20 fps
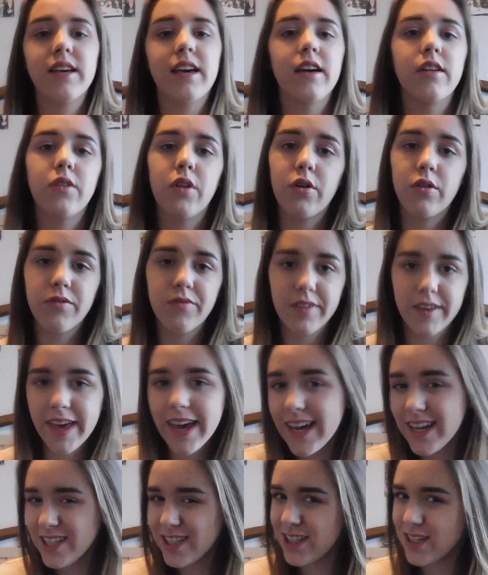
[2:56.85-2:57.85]
get
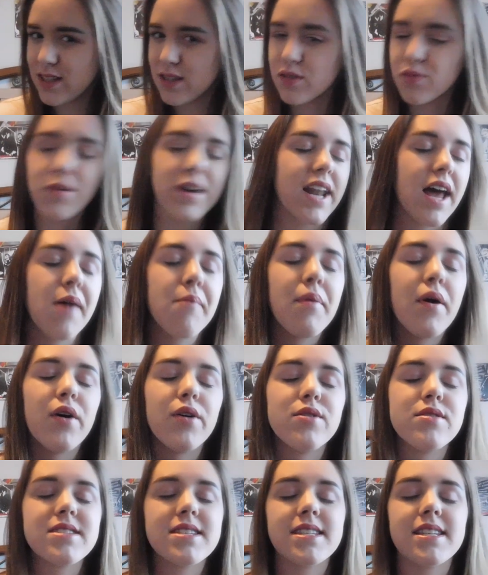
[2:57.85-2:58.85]
notifications when I
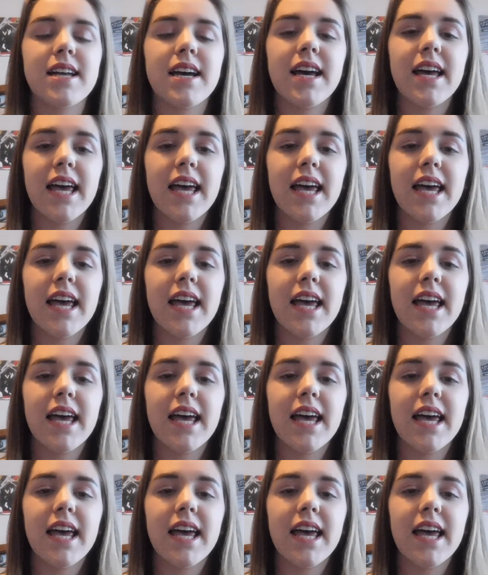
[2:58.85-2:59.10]
post.